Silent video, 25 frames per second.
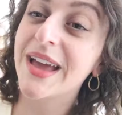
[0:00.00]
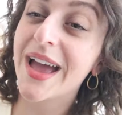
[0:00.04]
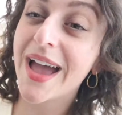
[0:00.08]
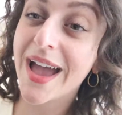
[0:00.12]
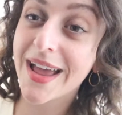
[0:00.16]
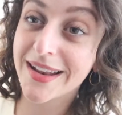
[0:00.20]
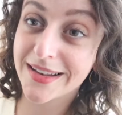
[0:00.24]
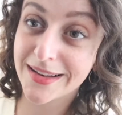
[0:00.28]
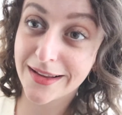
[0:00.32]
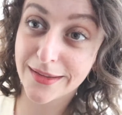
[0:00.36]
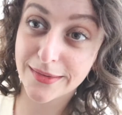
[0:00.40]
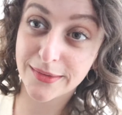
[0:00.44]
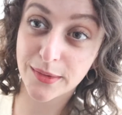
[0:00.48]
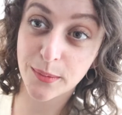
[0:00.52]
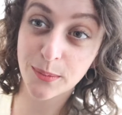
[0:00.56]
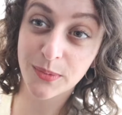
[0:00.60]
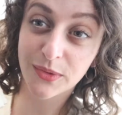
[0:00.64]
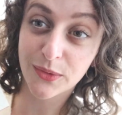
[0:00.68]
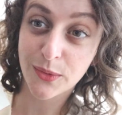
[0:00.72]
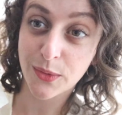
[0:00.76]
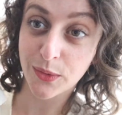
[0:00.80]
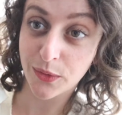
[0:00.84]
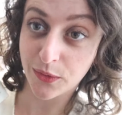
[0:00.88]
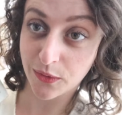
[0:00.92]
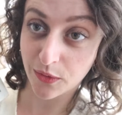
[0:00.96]
Atlas
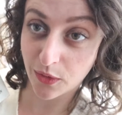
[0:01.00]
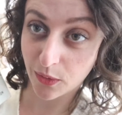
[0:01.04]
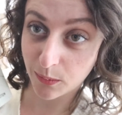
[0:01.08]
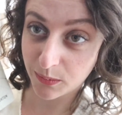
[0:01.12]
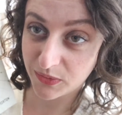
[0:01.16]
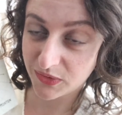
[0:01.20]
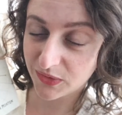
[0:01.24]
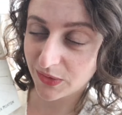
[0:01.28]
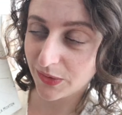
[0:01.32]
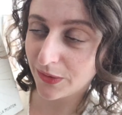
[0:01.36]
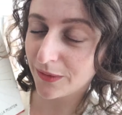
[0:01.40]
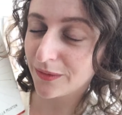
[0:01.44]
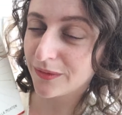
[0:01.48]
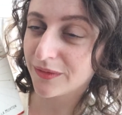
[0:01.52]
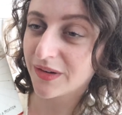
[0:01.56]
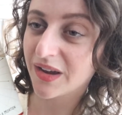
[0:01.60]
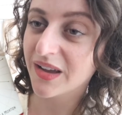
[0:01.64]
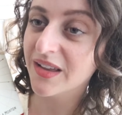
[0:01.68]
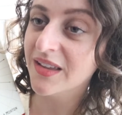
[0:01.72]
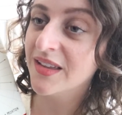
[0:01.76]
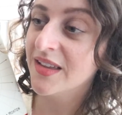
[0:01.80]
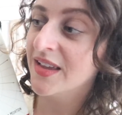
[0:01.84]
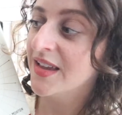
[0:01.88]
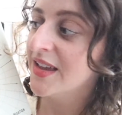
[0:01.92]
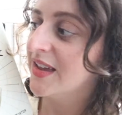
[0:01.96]

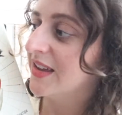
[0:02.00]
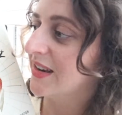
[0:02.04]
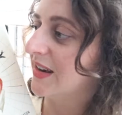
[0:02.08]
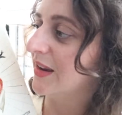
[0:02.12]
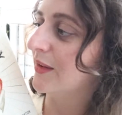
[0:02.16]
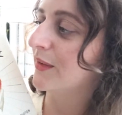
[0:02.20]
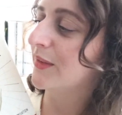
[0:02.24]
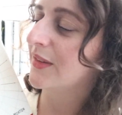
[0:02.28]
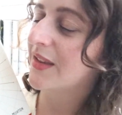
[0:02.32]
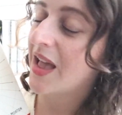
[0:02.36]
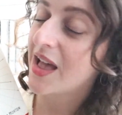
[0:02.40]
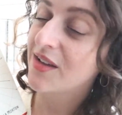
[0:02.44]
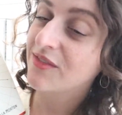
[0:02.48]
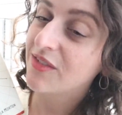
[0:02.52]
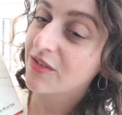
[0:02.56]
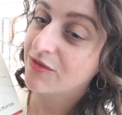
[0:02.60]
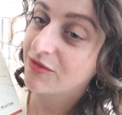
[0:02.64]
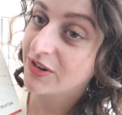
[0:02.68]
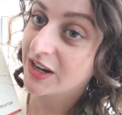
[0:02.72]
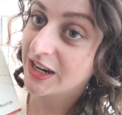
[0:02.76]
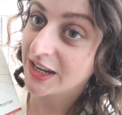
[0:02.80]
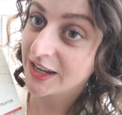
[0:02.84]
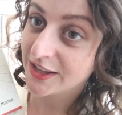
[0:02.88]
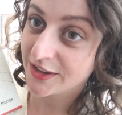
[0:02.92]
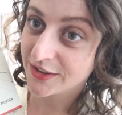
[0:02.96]
Obscura. They also have a
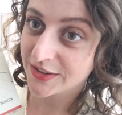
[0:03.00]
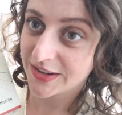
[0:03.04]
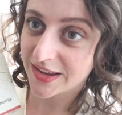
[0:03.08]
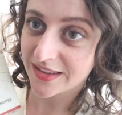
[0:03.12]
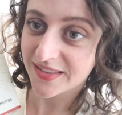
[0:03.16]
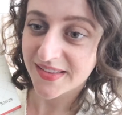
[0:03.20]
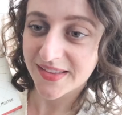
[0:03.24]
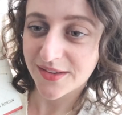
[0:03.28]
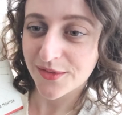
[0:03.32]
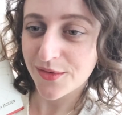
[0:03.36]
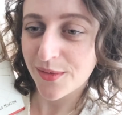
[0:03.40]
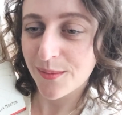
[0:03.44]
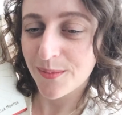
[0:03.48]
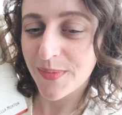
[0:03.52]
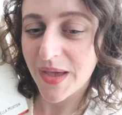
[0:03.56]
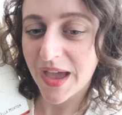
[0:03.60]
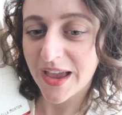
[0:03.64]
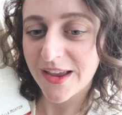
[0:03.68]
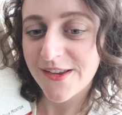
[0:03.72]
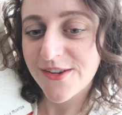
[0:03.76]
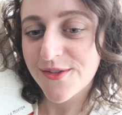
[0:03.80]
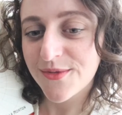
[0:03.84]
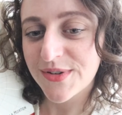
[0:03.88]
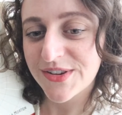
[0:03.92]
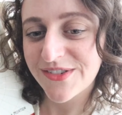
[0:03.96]
really good Instagram
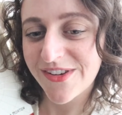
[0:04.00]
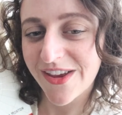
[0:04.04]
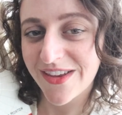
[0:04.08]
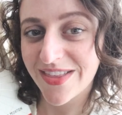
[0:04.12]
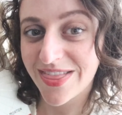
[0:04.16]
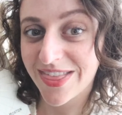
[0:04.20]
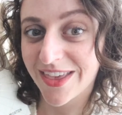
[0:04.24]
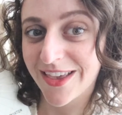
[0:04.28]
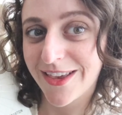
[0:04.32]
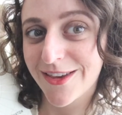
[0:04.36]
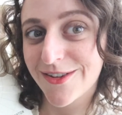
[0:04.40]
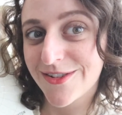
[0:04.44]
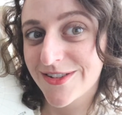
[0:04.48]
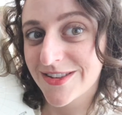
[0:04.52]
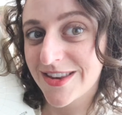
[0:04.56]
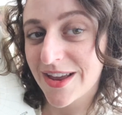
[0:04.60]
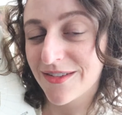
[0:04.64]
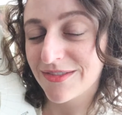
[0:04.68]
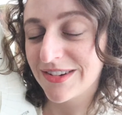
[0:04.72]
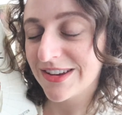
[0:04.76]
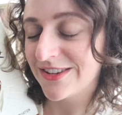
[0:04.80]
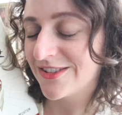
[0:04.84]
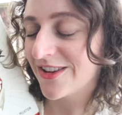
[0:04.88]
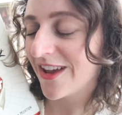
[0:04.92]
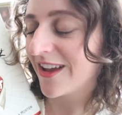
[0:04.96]
page, which I think you should
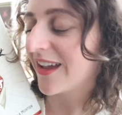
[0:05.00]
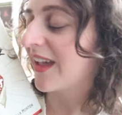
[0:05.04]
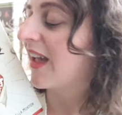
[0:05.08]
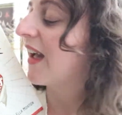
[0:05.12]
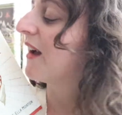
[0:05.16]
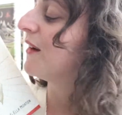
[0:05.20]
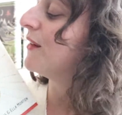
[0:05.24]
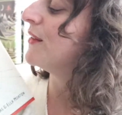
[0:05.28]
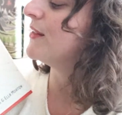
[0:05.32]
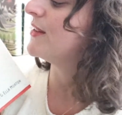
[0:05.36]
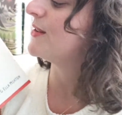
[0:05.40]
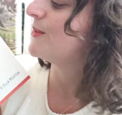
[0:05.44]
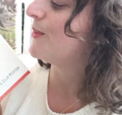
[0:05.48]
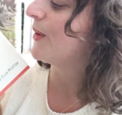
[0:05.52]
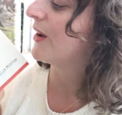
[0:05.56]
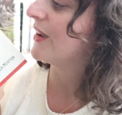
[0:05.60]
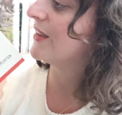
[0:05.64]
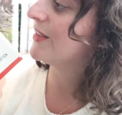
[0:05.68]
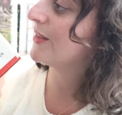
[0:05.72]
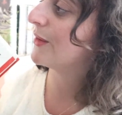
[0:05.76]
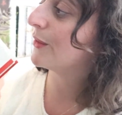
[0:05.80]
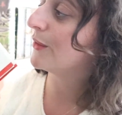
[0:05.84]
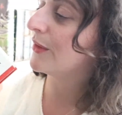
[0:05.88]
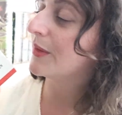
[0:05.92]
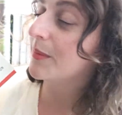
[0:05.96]
definitely check out, but
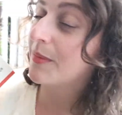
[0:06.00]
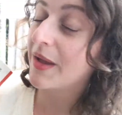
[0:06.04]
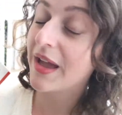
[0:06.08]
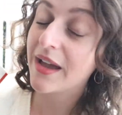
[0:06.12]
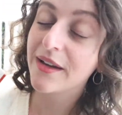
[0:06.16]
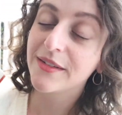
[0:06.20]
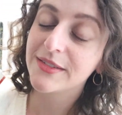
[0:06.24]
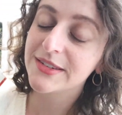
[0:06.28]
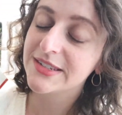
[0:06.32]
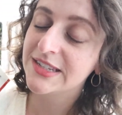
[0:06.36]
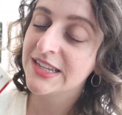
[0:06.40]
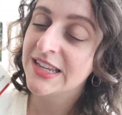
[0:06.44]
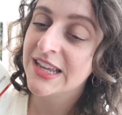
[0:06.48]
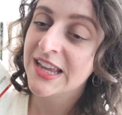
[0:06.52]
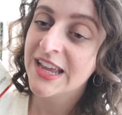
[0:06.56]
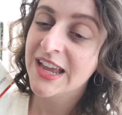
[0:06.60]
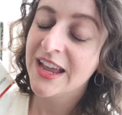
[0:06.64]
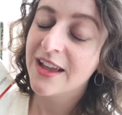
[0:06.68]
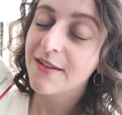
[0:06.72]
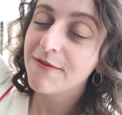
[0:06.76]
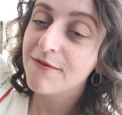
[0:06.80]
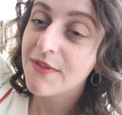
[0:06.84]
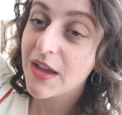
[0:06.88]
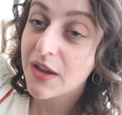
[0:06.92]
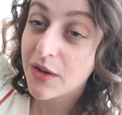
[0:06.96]
it's all about
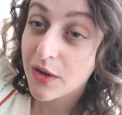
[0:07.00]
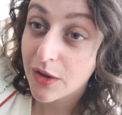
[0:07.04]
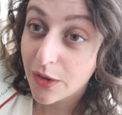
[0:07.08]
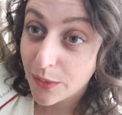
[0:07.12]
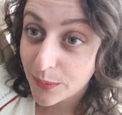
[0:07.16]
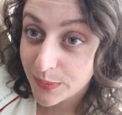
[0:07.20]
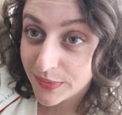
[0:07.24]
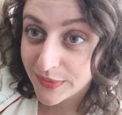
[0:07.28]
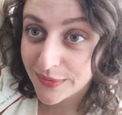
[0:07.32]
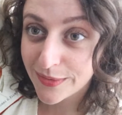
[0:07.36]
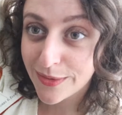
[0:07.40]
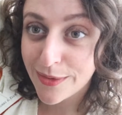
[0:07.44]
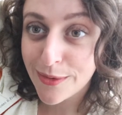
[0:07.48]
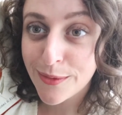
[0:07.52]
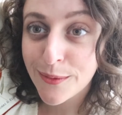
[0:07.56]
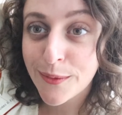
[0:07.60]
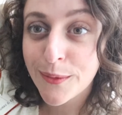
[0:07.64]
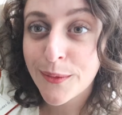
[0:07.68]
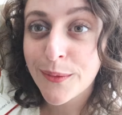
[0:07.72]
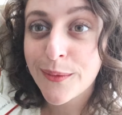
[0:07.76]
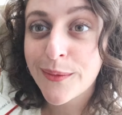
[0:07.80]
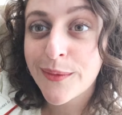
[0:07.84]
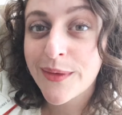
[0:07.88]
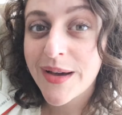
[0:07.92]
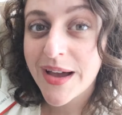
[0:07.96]
very
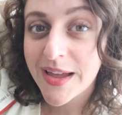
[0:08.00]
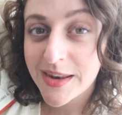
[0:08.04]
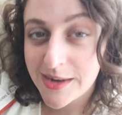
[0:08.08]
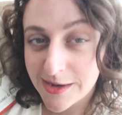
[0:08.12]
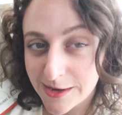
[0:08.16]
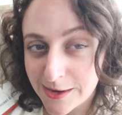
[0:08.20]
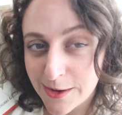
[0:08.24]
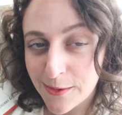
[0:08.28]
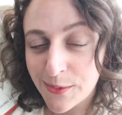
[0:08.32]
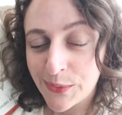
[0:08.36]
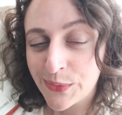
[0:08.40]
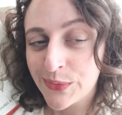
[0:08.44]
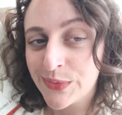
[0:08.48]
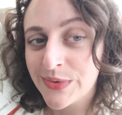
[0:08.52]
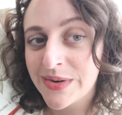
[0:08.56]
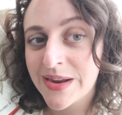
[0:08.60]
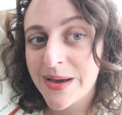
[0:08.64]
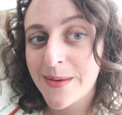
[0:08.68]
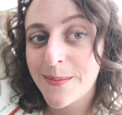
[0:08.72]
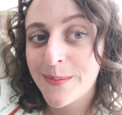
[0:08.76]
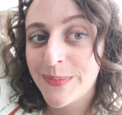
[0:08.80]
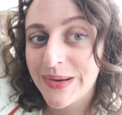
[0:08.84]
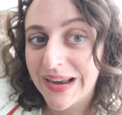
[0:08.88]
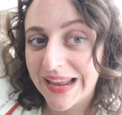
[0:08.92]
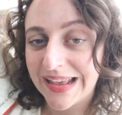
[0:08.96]
obscure, unknown
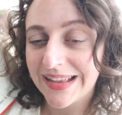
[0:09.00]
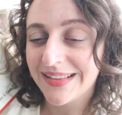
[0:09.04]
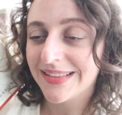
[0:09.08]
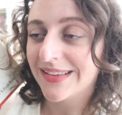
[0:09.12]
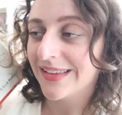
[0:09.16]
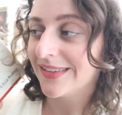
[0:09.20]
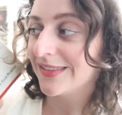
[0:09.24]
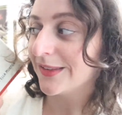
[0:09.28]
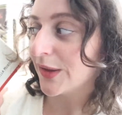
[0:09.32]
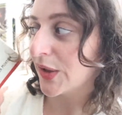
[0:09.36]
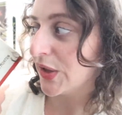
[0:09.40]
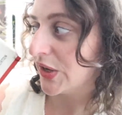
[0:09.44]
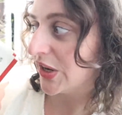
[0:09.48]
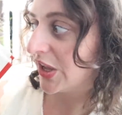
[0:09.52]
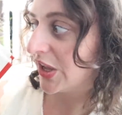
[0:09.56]
places on